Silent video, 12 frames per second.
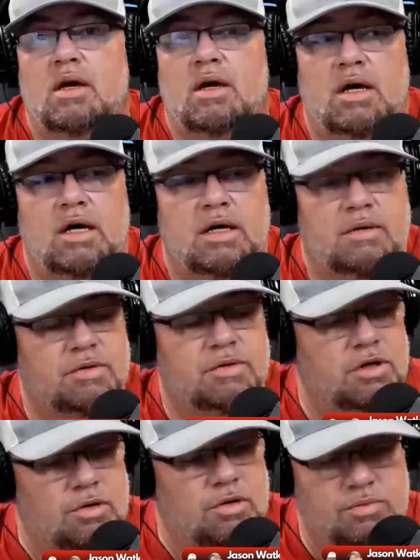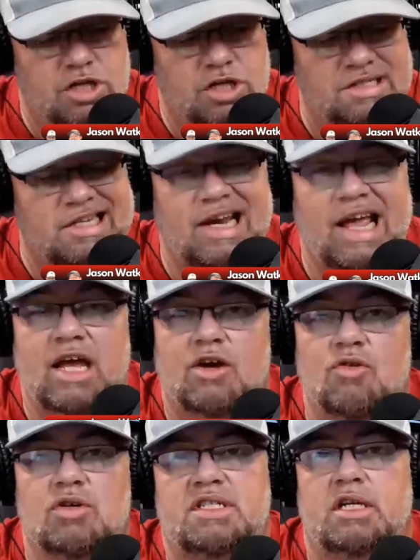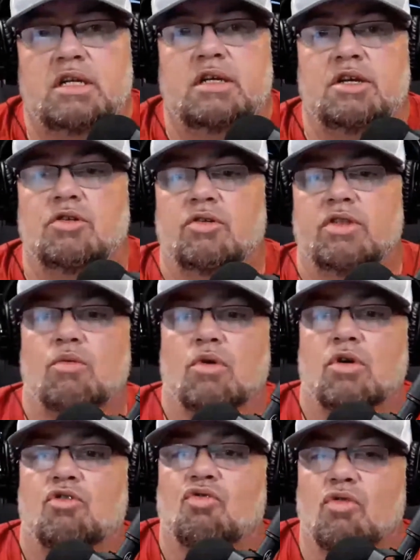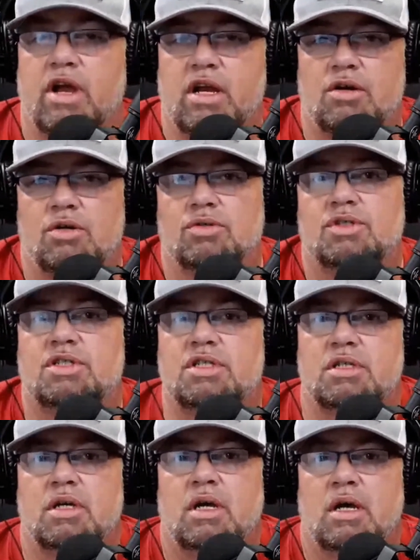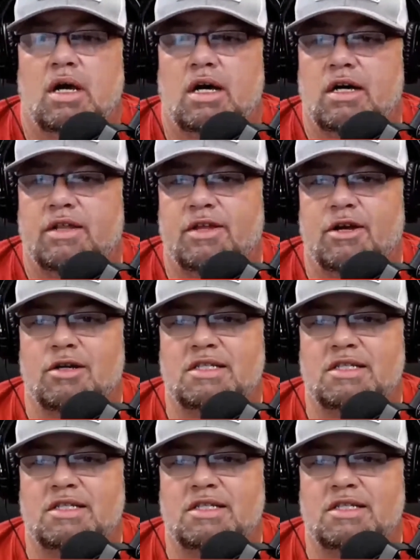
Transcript: uh, you know, Justin and Christina. You know, they were great hosts uh, there in